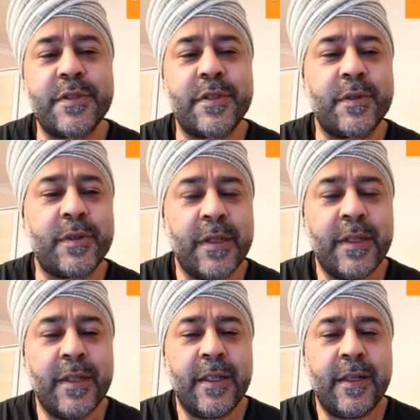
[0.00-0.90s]
So
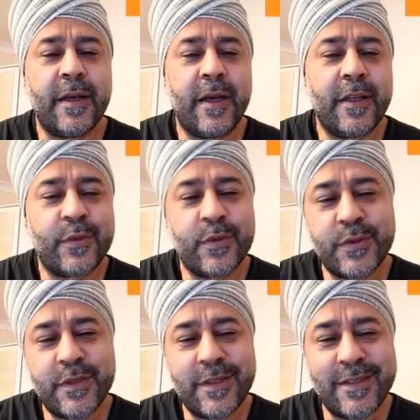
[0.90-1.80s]
I
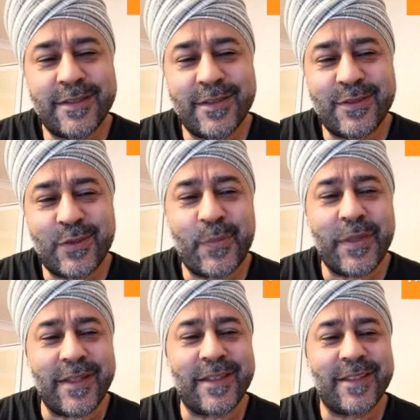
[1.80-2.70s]
thought today's
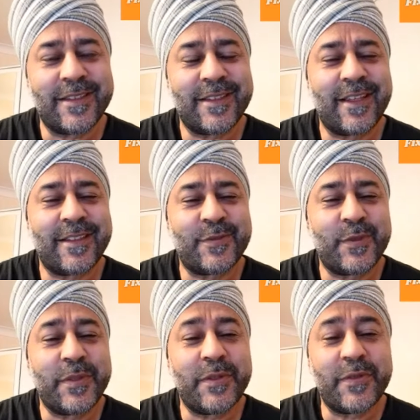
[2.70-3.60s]
topic that
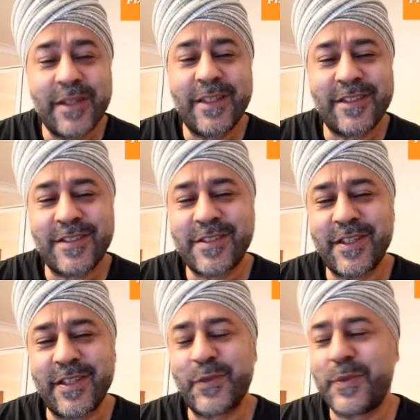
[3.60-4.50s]
would be really
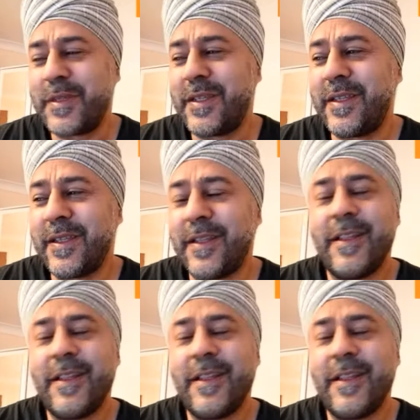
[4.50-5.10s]
interesting would be,